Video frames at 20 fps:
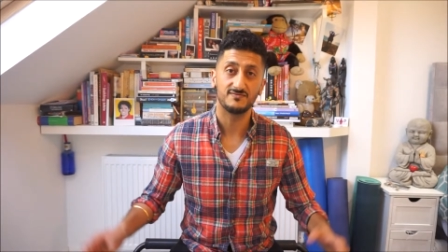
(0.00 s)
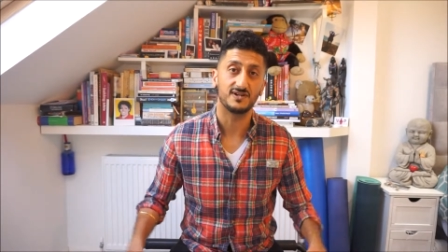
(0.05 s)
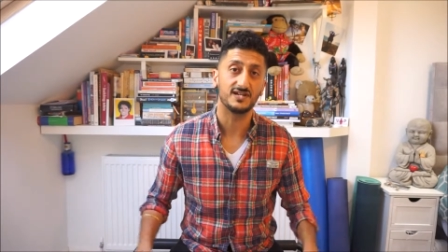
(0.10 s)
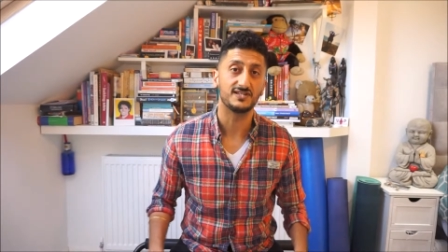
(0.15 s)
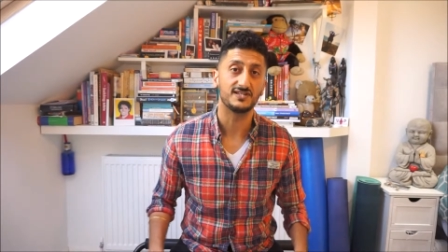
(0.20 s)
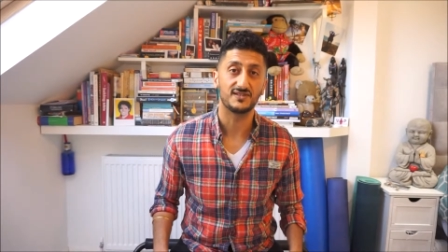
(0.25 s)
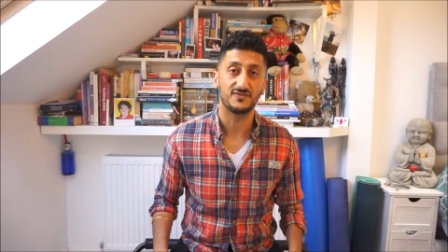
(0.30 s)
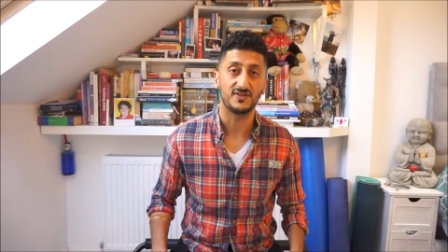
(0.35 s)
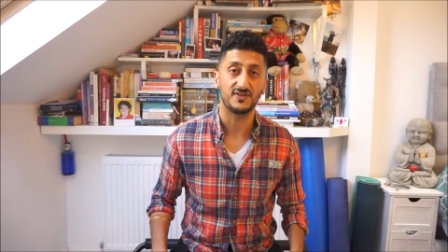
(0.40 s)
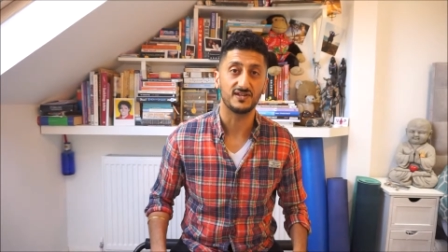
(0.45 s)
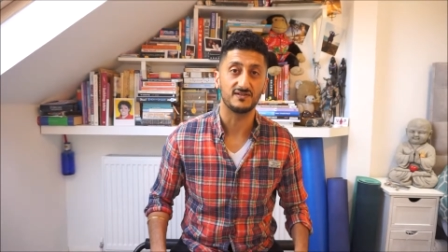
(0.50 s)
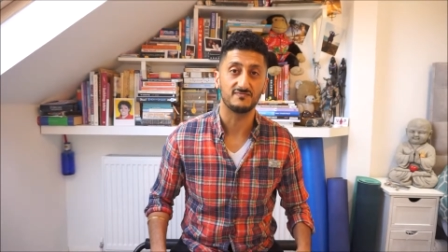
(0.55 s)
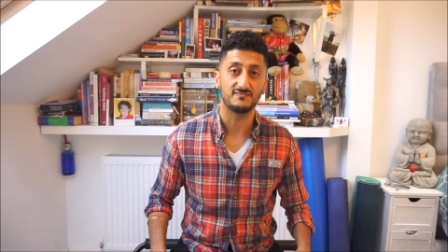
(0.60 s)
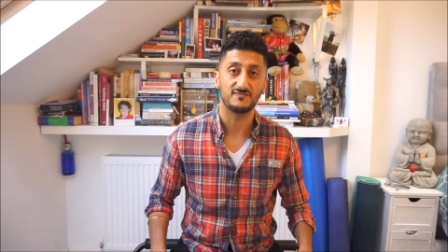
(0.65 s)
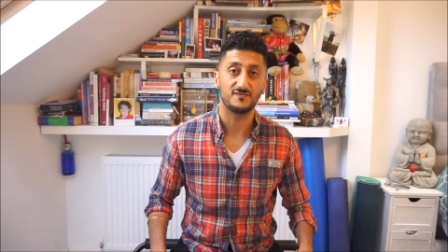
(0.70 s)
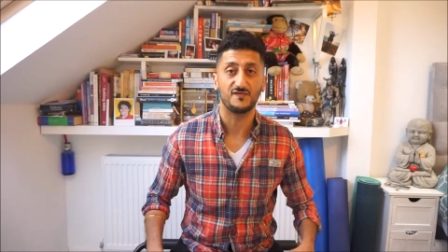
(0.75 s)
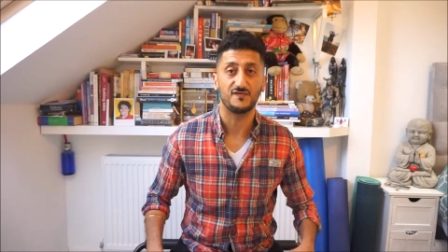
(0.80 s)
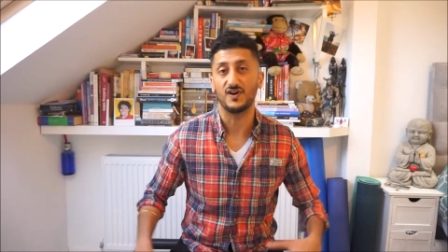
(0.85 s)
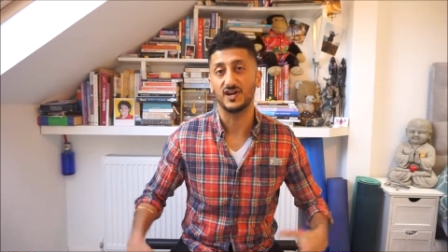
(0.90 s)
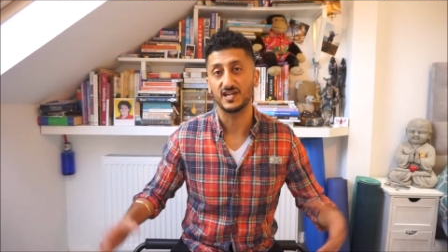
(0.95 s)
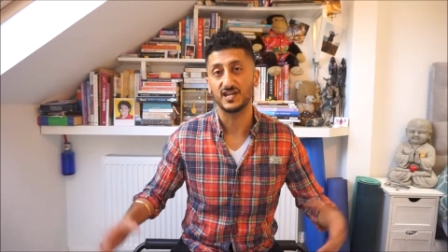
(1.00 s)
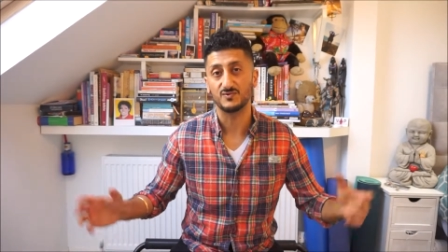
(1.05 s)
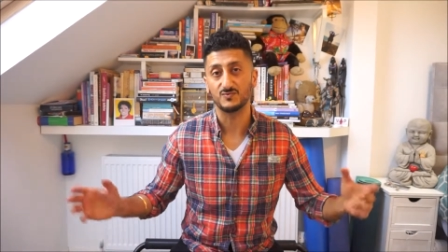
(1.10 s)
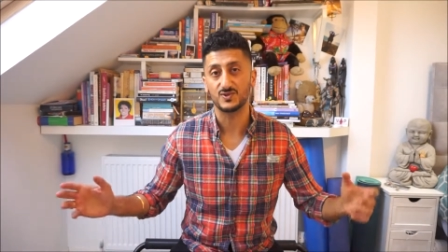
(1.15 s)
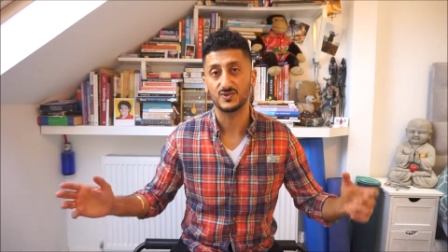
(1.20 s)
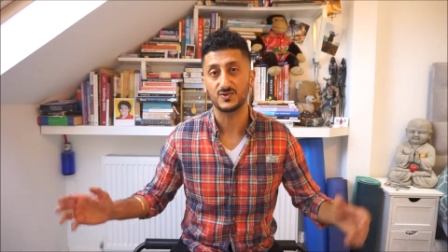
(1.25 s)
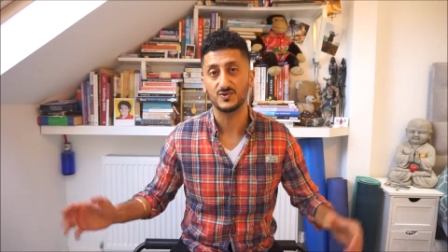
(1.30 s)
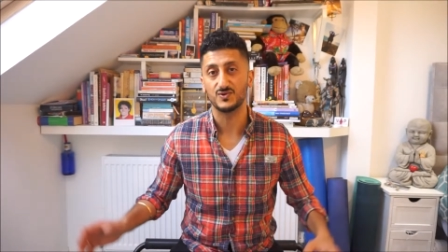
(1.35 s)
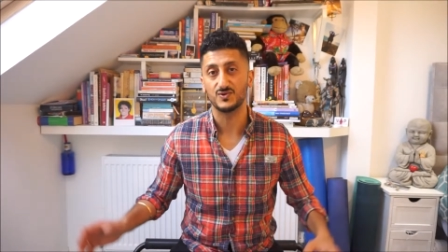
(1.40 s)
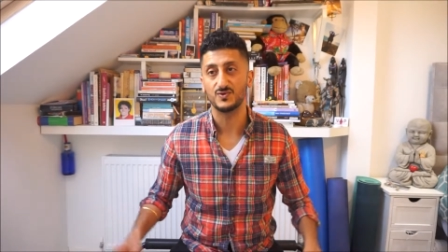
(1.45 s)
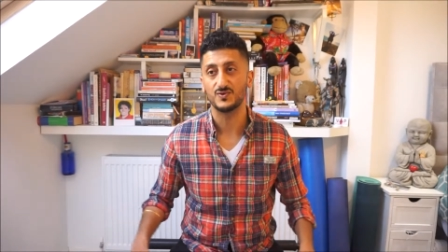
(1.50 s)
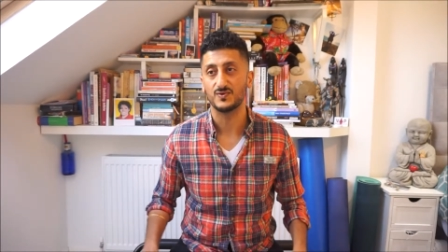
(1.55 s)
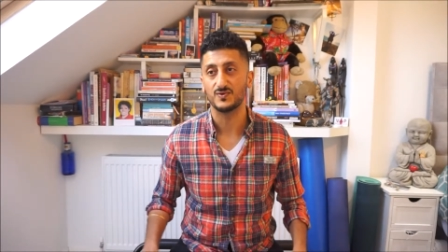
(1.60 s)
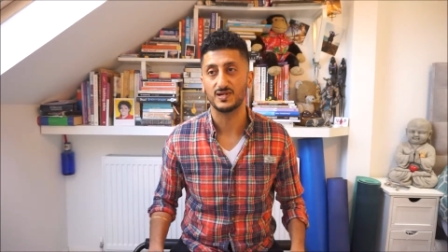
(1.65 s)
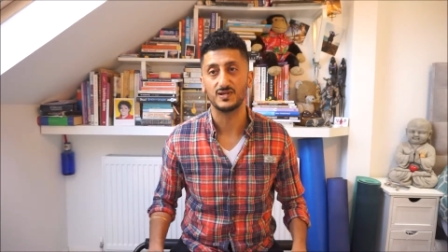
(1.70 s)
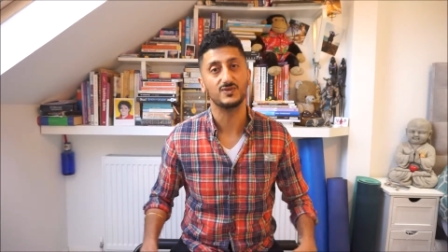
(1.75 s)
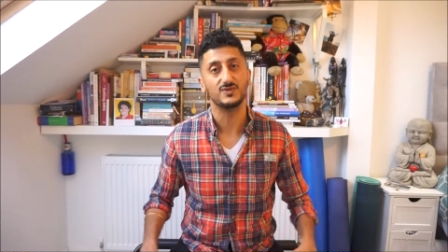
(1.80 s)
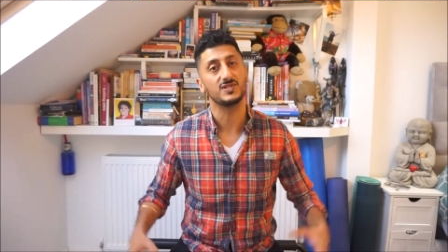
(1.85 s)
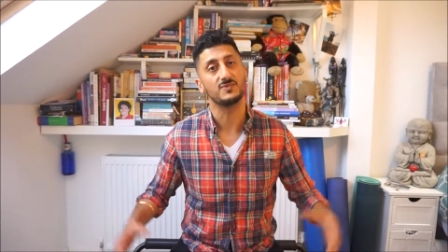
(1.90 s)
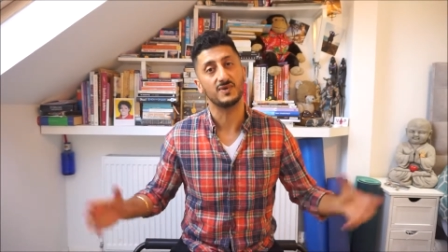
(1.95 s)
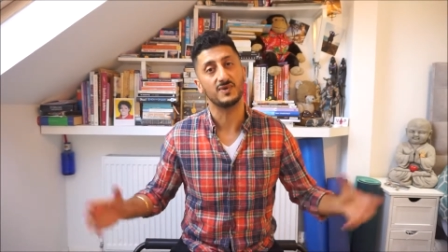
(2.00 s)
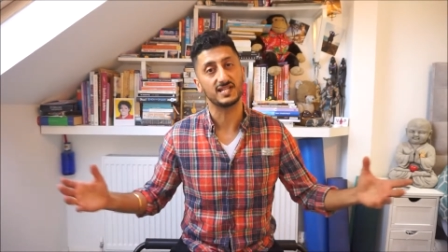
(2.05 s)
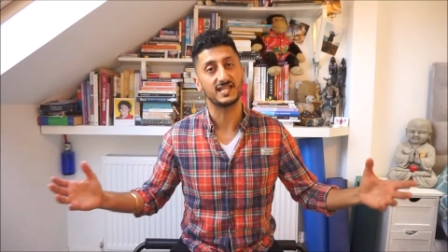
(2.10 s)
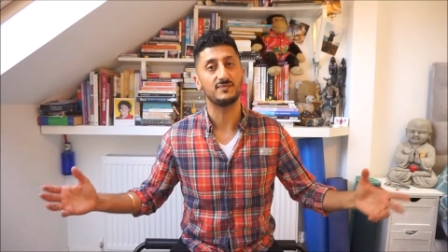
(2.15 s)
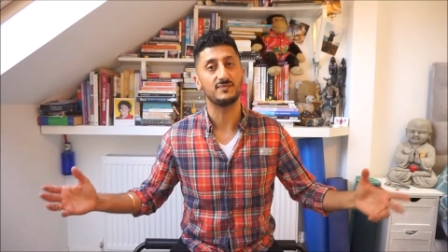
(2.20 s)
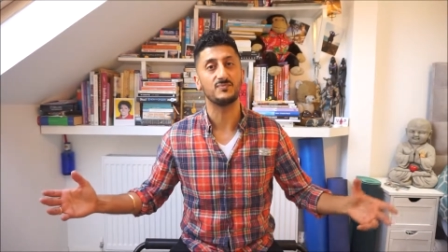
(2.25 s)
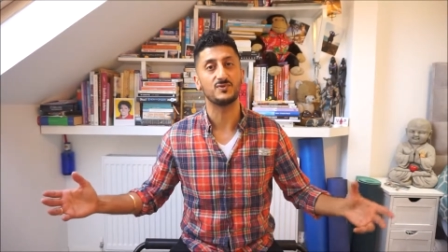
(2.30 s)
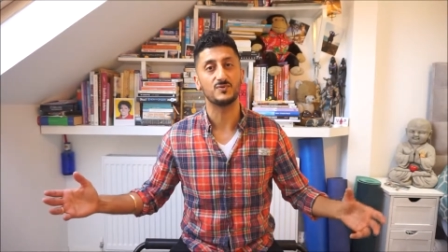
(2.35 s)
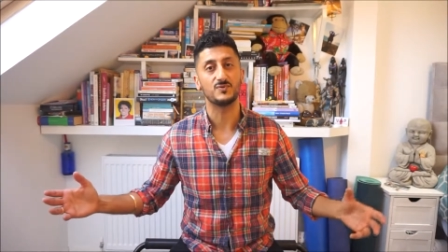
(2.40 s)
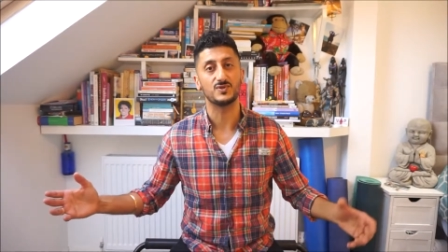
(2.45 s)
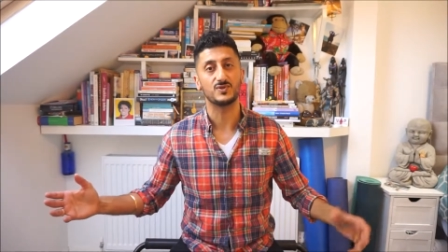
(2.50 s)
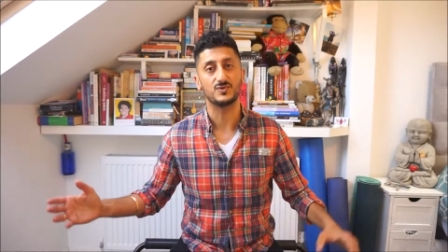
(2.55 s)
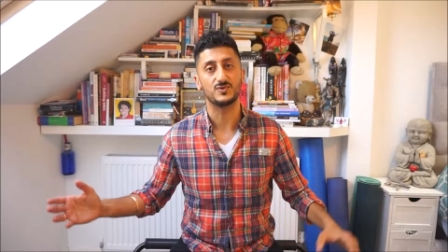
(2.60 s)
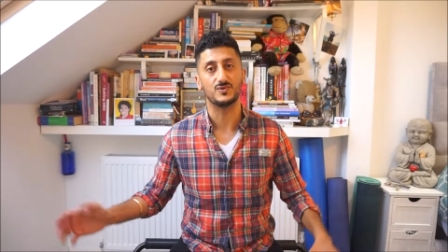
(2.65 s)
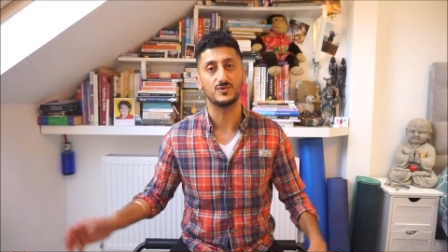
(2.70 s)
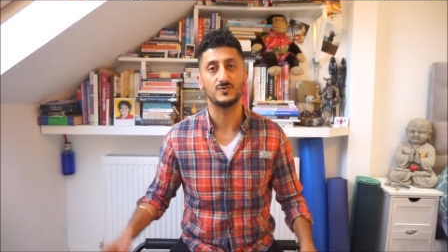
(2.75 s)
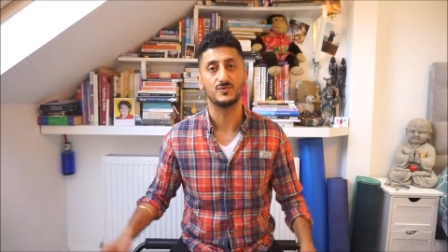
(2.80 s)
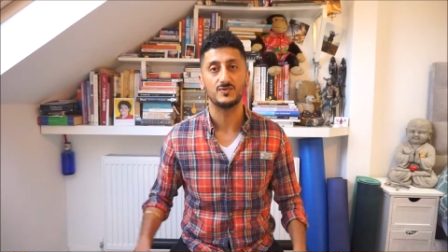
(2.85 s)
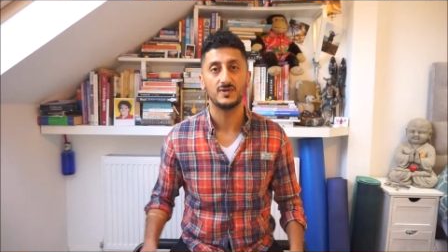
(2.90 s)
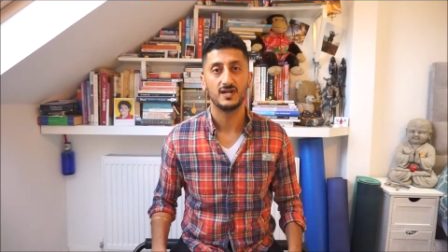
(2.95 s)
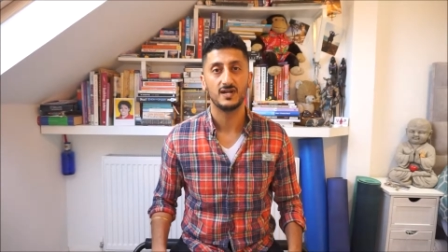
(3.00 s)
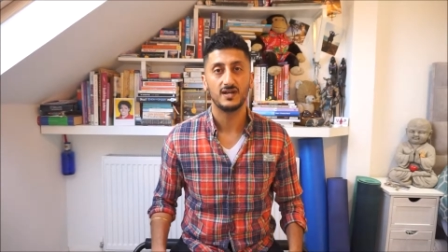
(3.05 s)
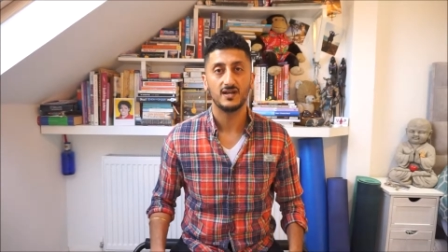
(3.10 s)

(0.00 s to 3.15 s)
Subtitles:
I used to think fighting was cool and losing my temper was cool.